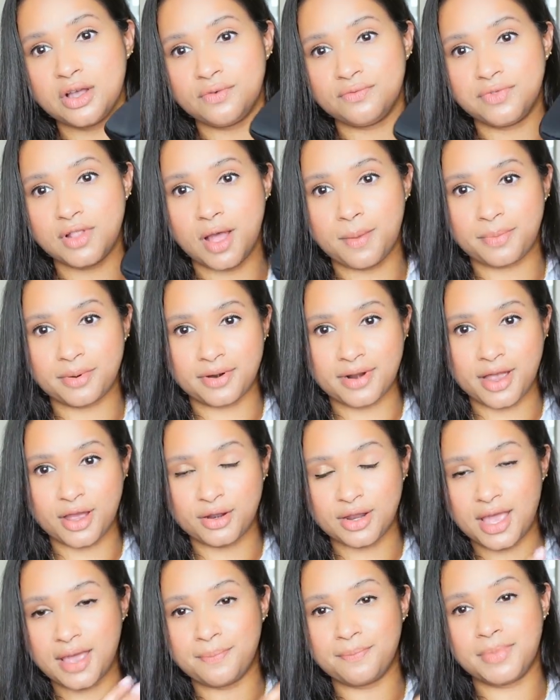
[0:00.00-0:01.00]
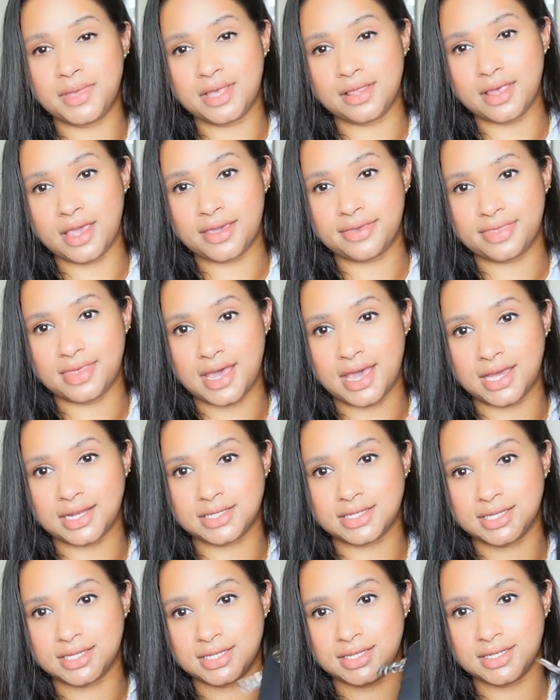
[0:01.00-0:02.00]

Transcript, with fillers: flop around and be like that.